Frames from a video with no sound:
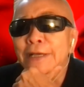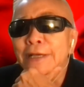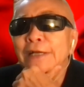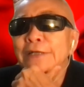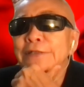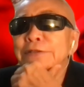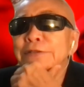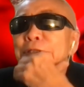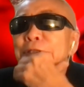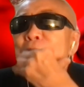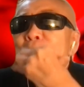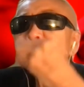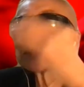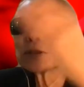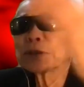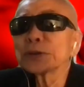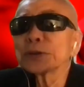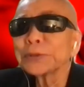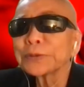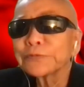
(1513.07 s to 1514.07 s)
I think,
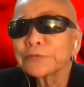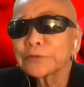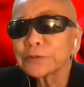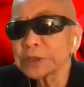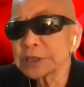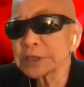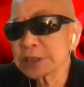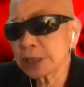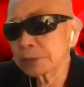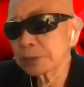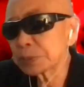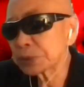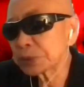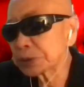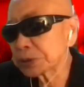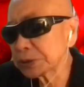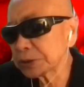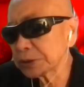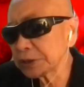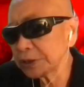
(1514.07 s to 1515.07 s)
for
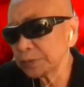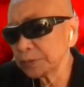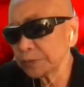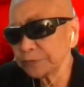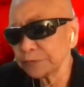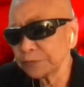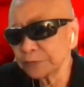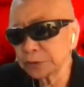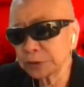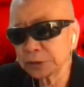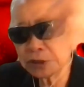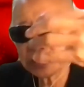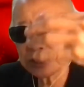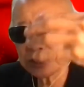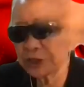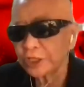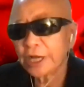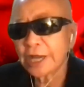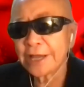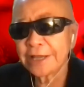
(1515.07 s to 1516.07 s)
example, even for the
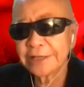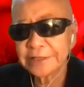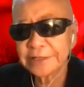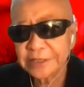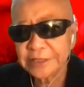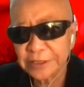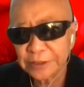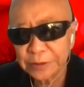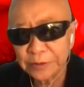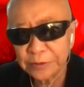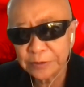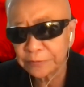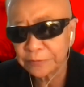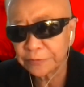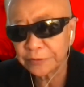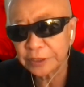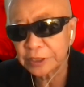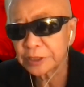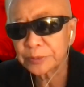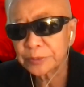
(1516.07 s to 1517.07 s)
giant
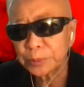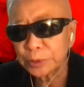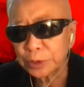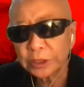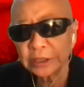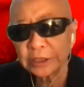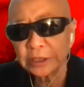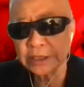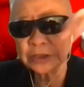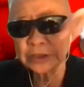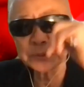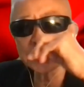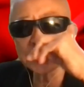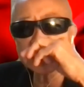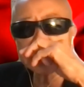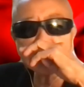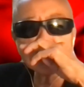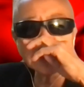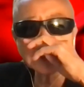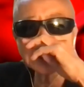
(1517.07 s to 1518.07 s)
Facebook that we
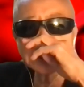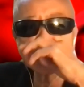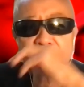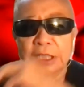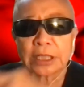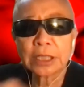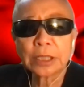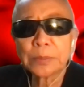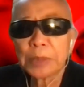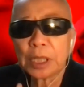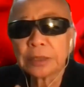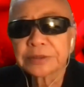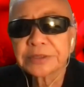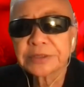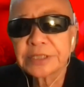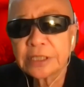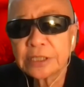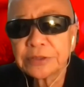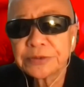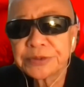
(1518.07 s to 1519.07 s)
all succumb
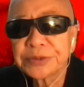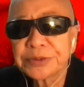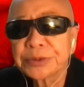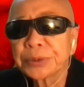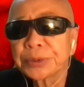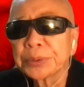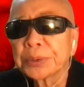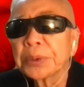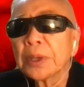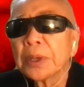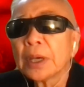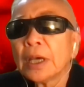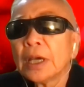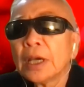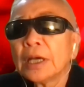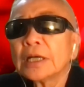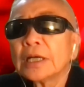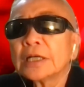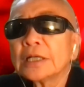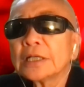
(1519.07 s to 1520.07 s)
ourselves to,
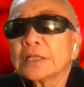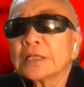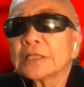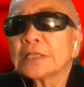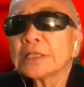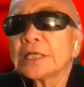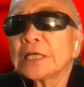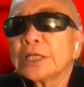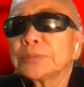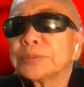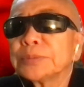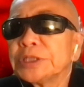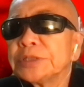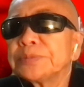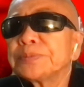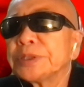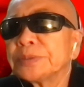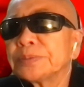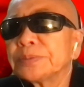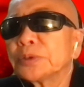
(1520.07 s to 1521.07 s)
how many
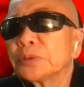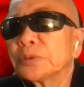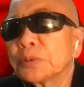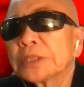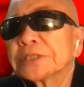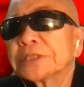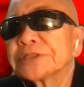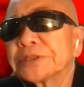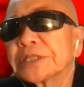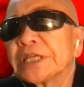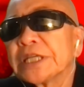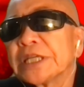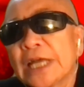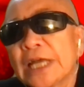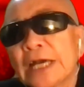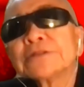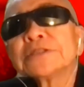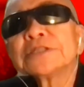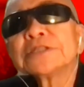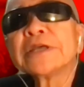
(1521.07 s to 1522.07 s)
people want to get
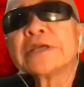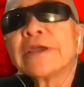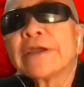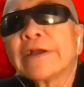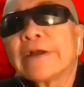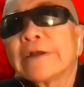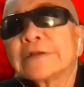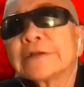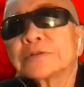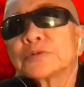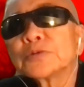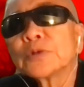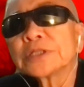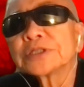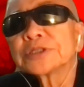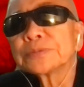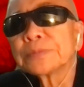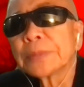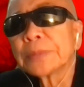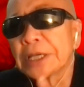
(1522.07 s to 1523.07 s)
out of there, want
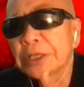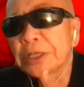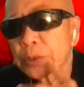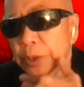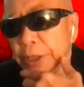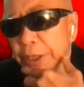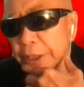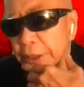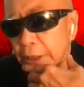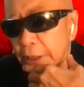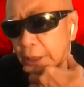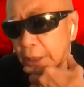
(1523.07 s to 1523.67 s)
to migrate.